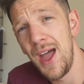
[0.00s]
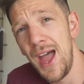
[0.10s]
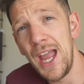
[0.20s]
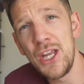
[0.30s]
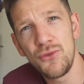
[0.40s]

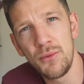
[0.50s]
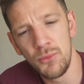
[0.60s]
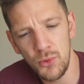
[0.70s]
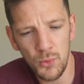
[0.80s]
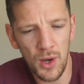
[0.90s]
Adrian
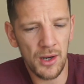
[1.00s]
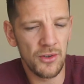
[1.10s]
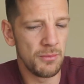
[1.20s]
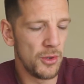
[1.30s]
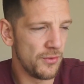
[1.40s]
Moonweiler
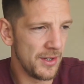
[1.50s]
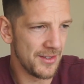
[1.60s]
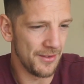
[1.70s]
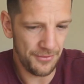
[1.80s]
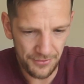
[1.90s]
has moved
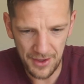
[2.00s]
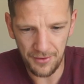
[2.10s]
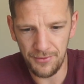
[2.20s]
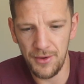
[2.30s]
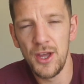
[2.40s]
into
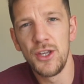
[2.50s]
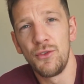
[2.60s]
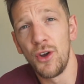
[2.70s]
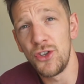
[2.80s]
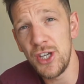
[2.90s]
5th. You've
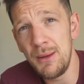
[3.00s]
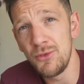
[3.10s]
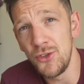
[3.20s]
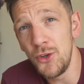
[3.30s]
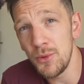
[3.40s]
got
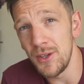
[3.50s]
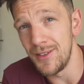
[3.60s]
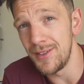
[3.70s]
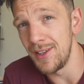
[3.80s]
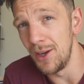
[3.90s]
James Newbury
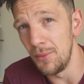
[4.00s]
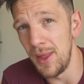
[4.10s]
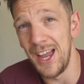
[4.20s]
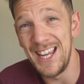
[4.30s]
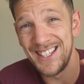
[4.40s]
still up
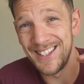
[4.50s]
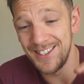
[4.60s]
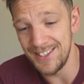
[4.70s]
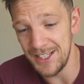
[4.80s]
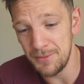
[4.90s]
there. He's in
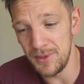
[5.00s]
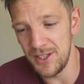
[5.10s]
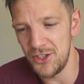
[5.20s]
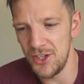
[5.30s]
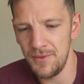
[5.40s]
6th
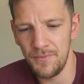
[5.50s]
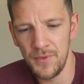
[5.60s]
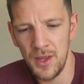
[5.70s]
position.